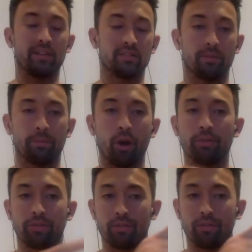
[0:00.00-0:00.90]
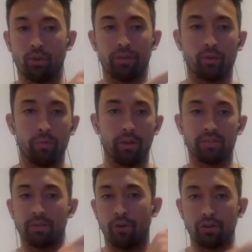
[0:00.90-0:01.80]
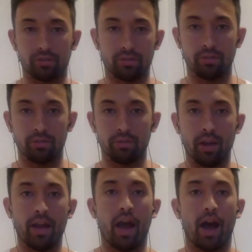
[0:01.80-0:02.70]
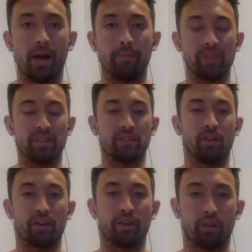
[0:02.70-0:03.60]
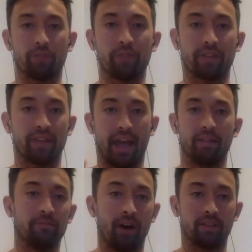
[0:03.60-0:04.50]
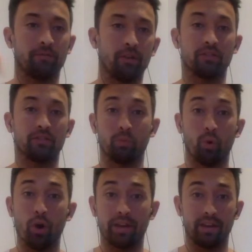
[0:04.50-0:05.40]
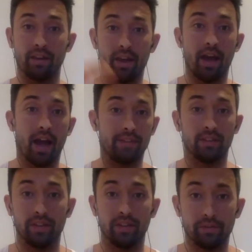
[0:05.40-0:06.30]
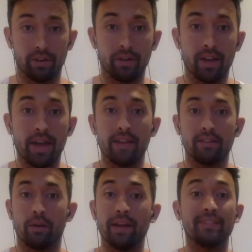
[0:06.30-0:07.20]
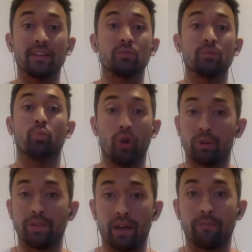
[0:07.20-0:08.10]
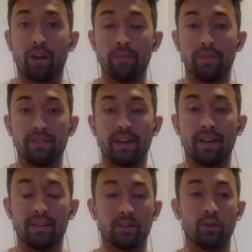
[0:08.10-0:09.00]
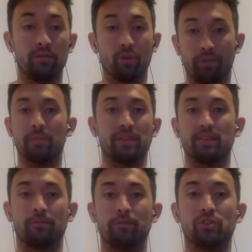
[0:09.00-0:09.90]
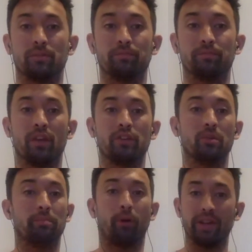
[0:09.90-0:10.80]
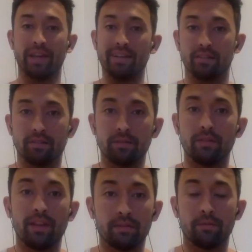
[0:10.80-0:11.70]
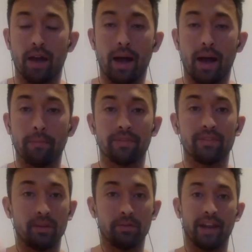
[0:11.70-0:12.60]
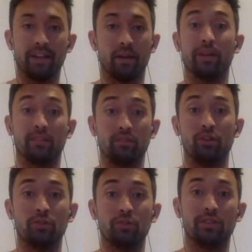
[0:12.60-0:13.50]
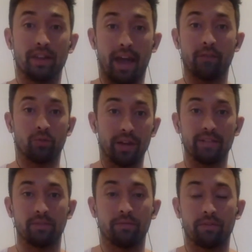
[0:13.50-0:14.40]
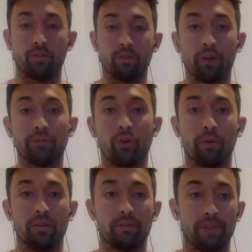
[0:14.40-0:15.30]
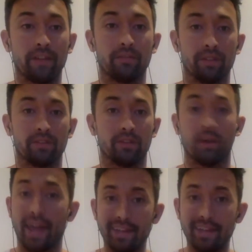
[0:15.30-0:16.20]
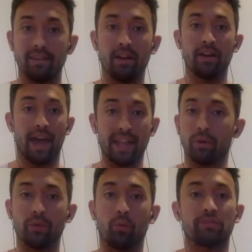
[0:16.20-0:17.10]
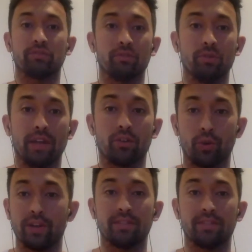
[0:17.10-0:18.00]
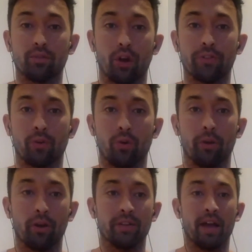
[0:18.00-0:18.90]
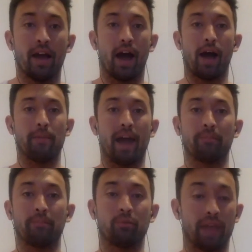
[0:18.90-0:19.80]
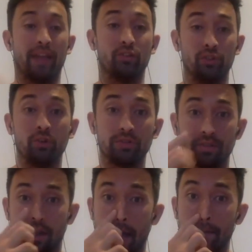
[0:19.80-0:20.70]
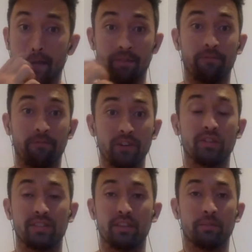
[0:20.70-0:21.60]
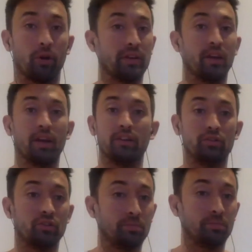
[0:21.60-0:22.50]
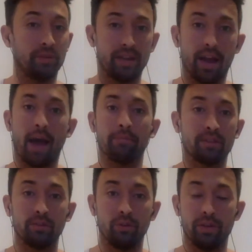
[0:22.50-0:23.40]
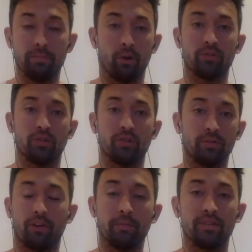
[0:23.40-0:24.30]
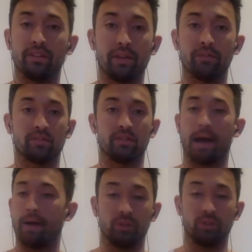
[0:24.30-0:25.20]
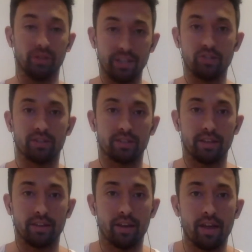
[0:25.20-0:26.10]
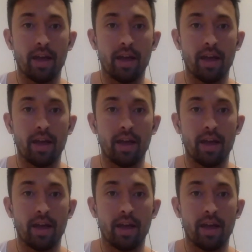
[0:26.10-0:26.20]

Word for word: ways. So both growth hormone conversion to um, insulin-like growth factor and vice versa working in the liver, you know, it doesn't work without vitamin D. So if you're vitamin D deficient, your body isn't isn't um, stimulating or isn't using and releasing growth hormone effectively. So any anyone that wants to increase their growth hormone um, output and use and, and efficiency in the body, you should be absolutely monitoring your vitamin D levels uh, religiously.